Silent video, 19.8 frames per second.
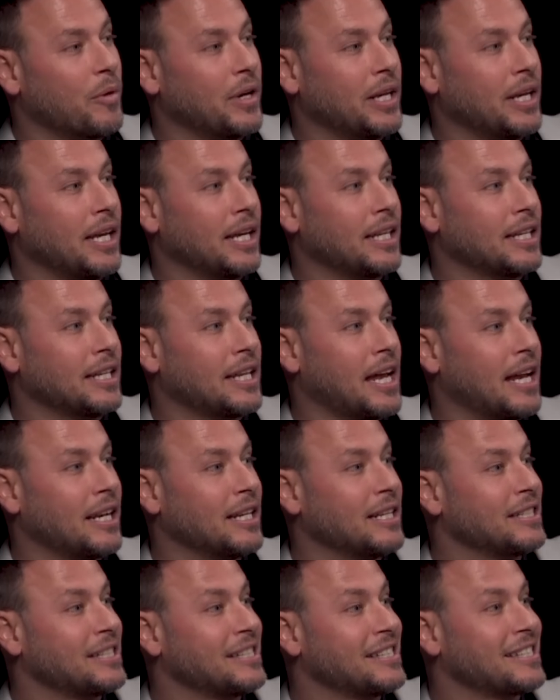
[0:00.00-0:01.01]
We're here today
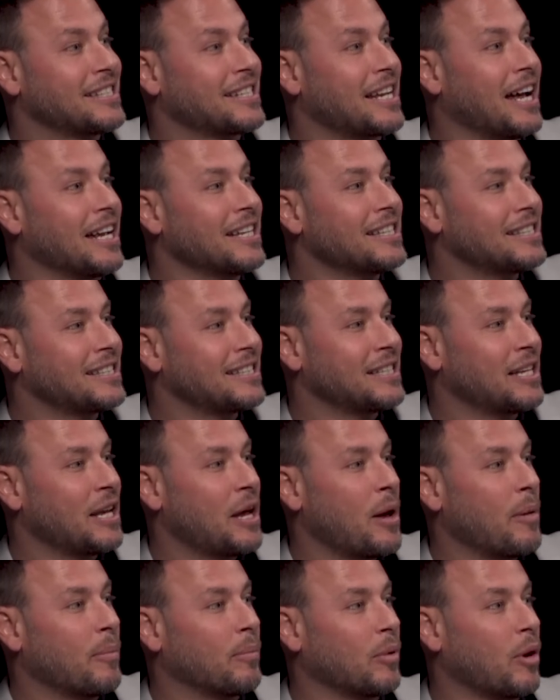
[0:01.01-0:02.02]
to discuss
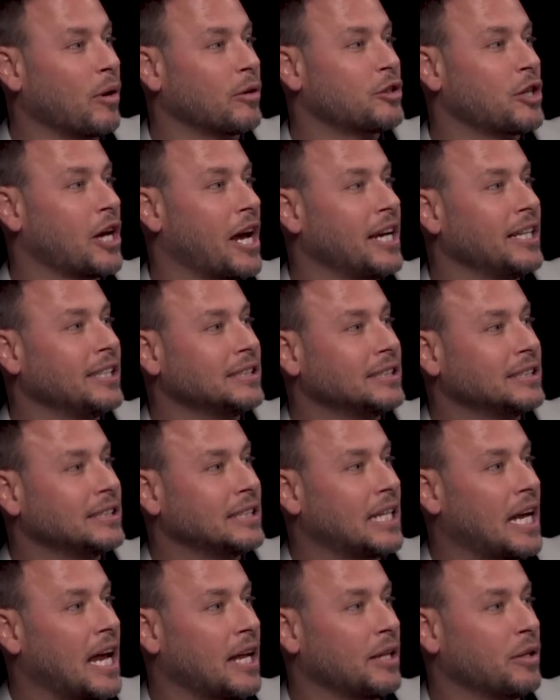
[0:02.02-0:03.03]
blockchain
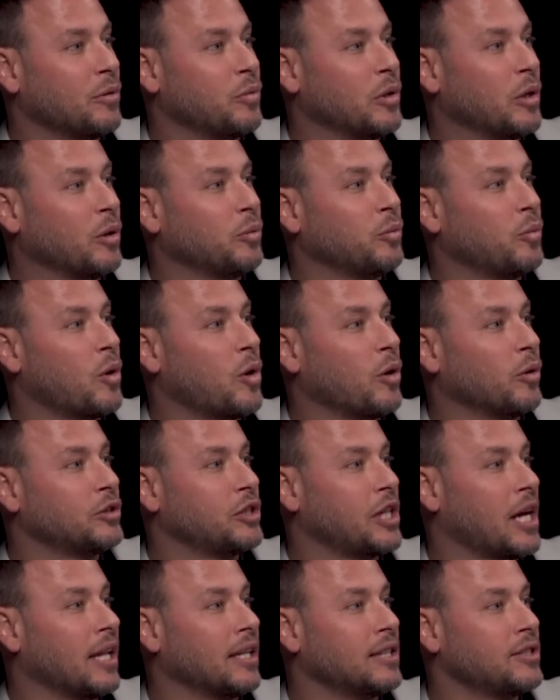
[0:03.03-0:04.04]
and the real-world
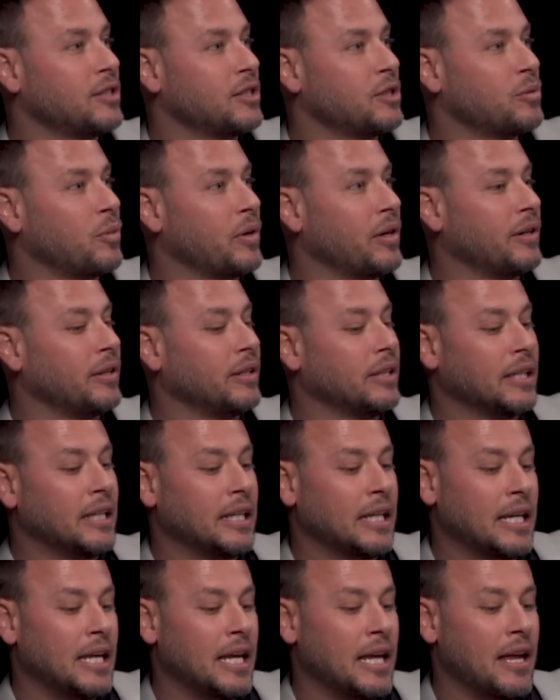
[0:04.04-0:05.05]
challenges we
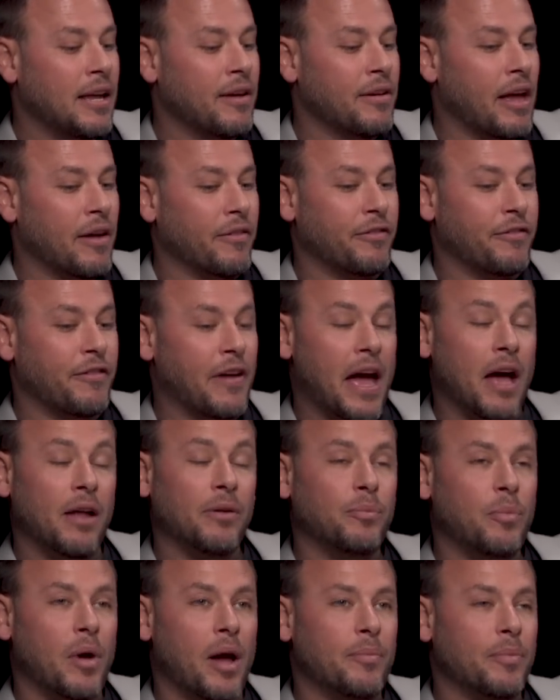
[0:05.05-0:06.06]
have
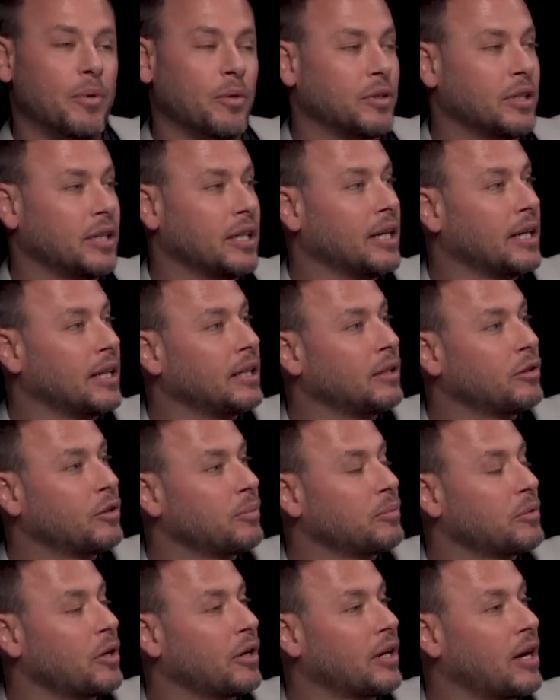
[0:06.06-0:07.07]
found by building a
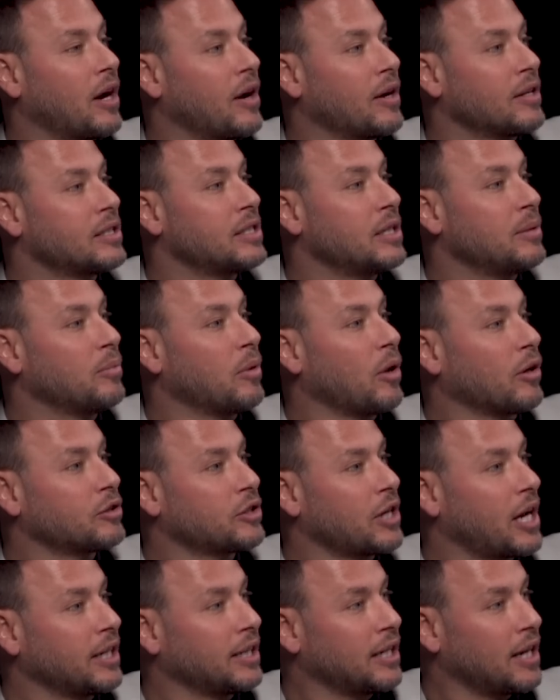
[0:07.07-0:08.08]
cryptocurrency
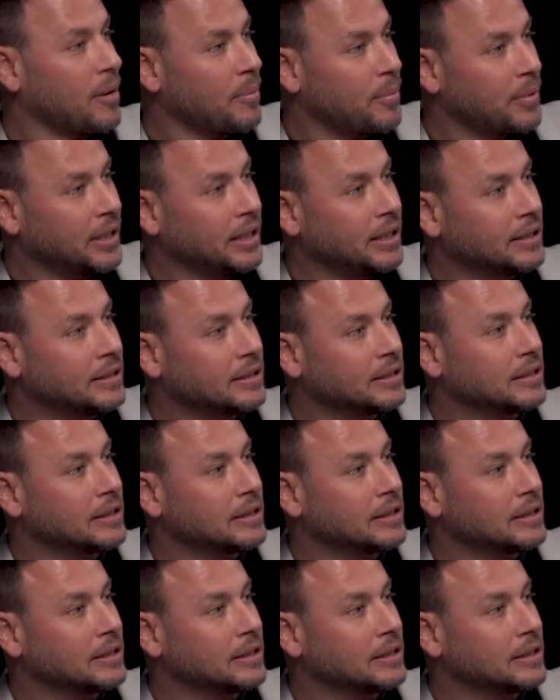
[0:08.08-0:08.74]
blockchain company,